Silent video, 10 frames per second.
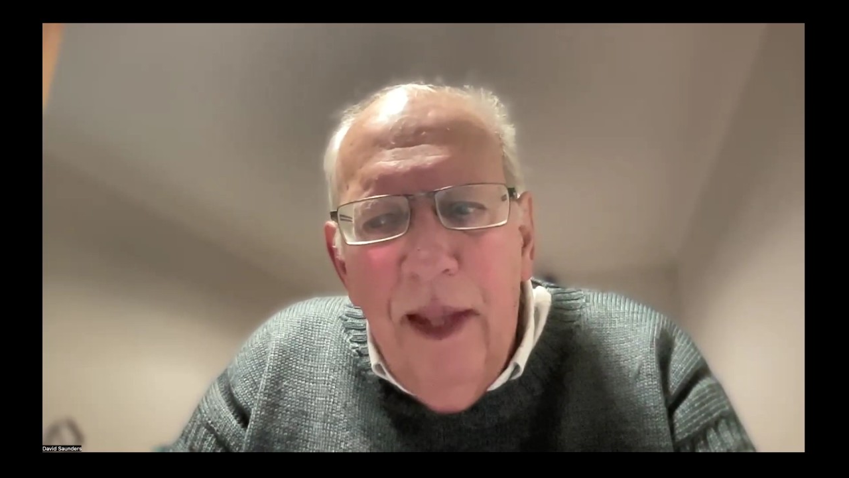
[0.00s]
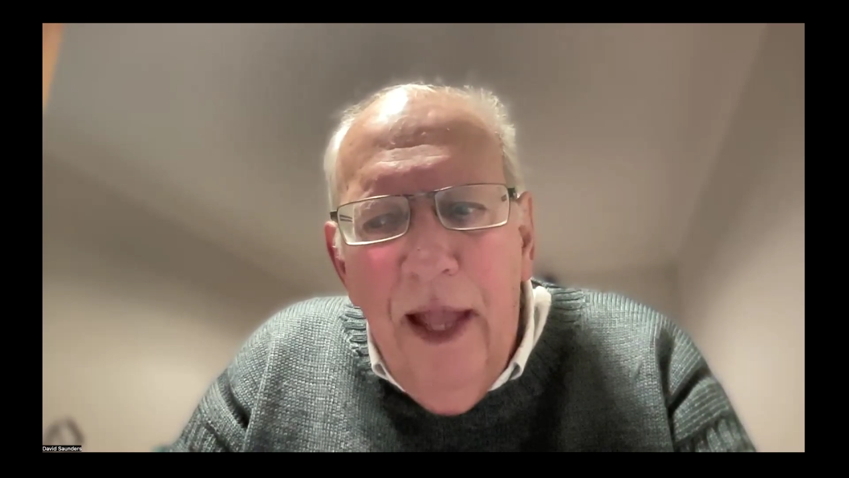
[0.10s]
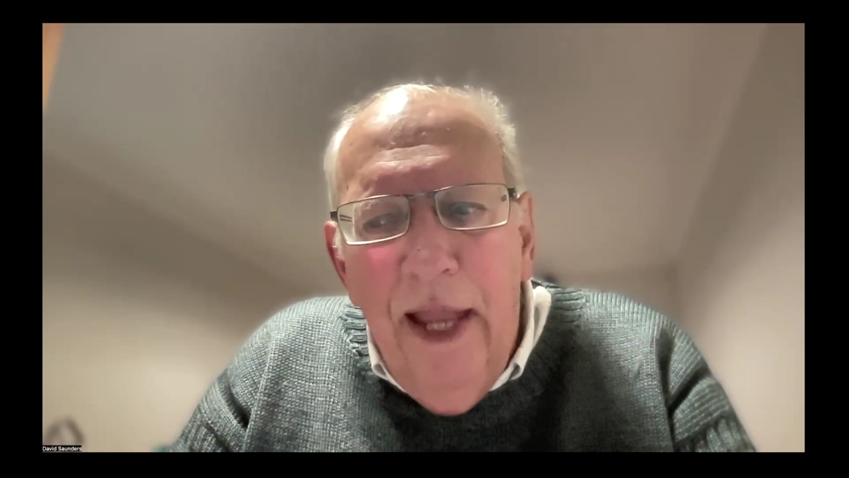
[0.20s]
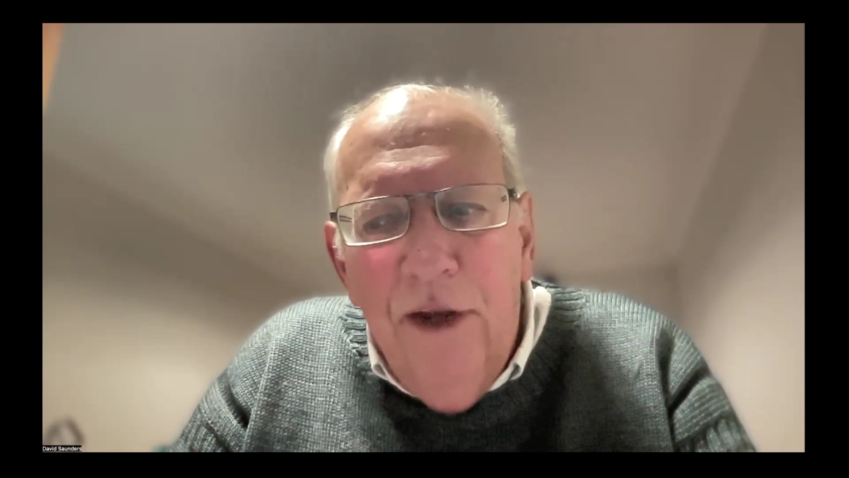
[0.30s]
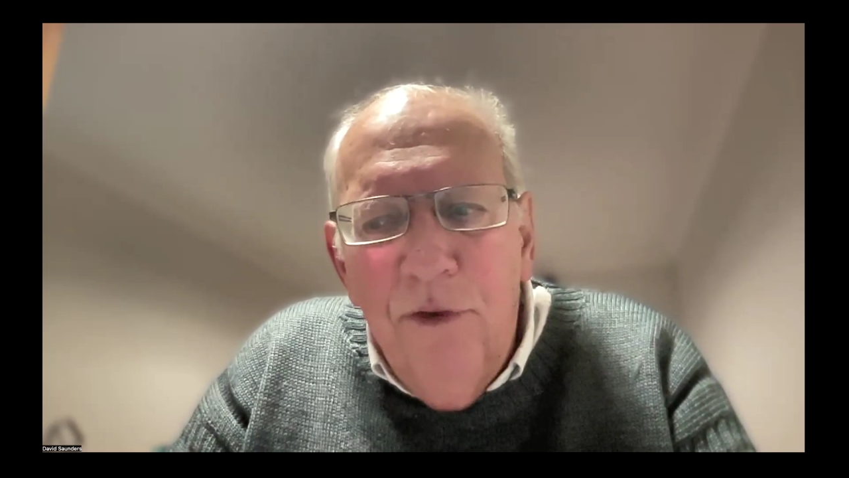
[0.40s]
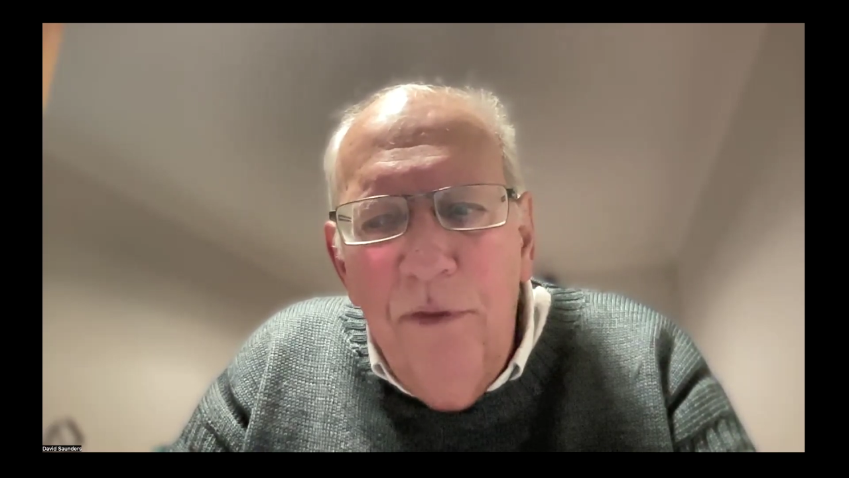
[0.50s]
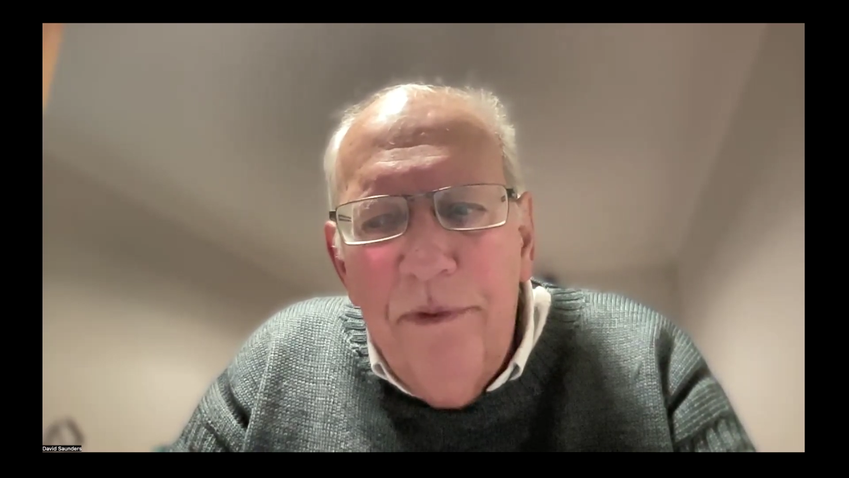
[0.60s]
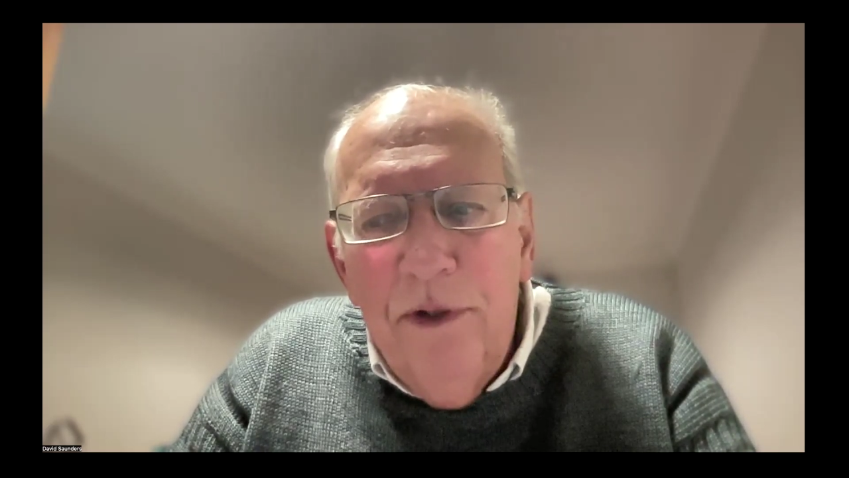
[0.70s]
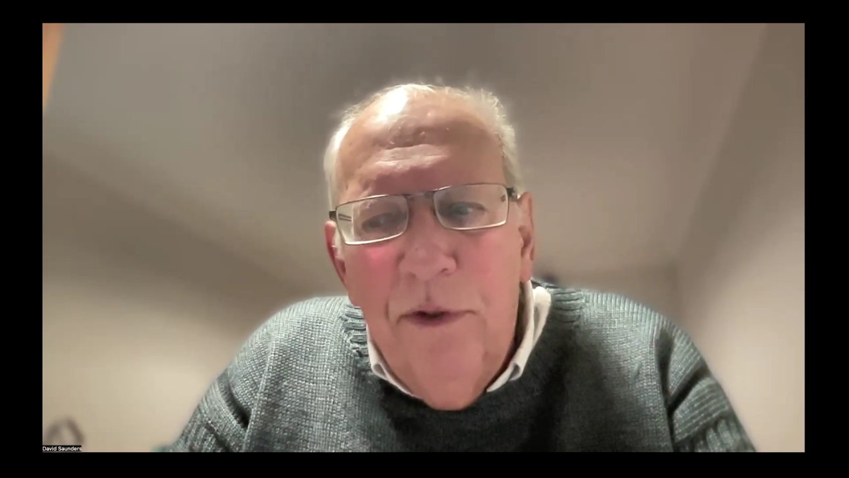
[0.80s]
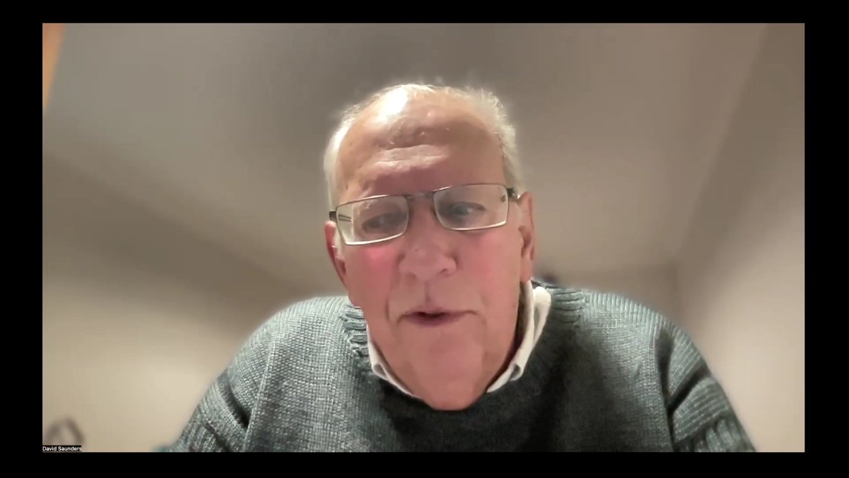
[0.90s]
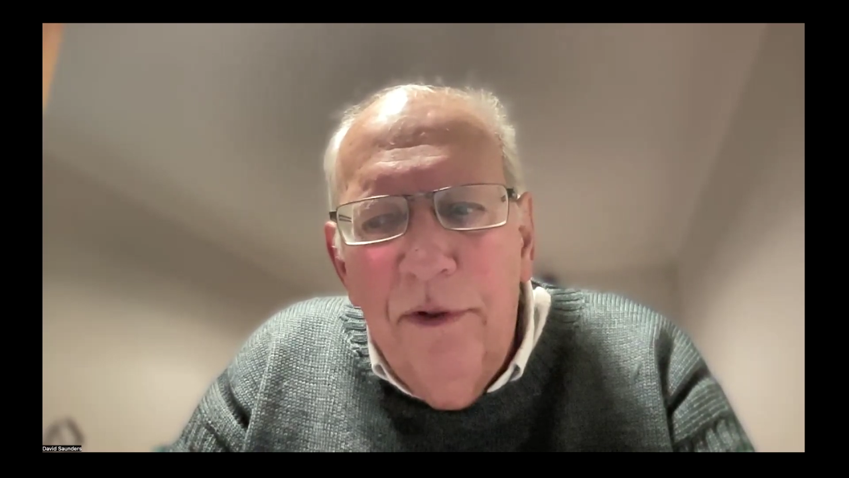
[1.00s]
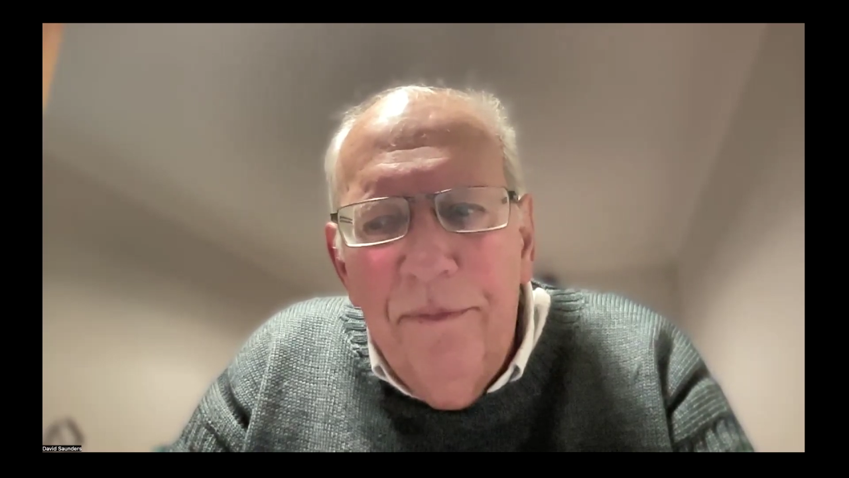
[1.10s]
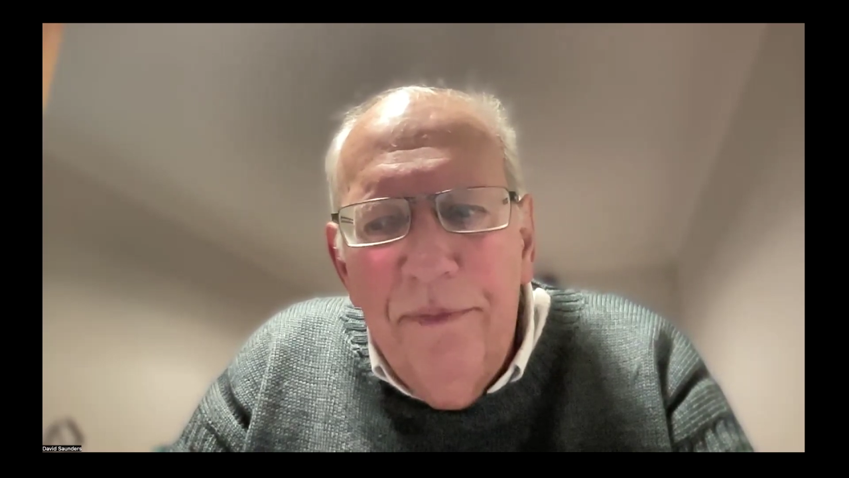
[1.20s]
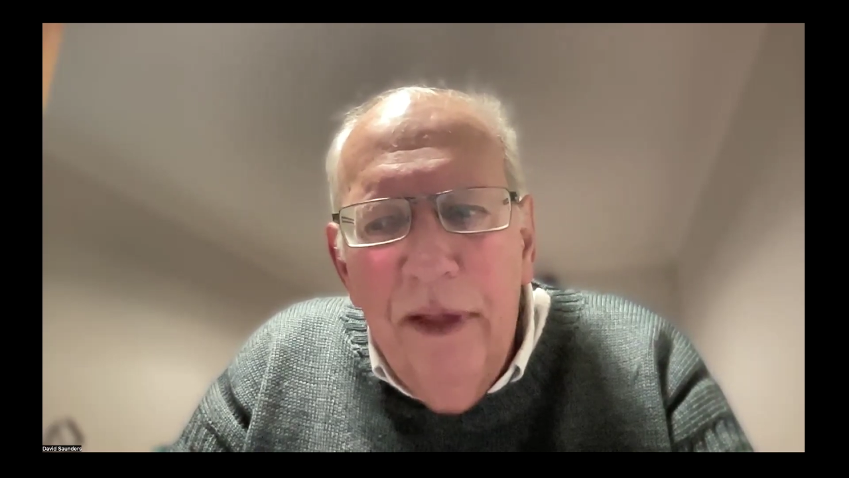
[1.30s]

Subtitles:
a group called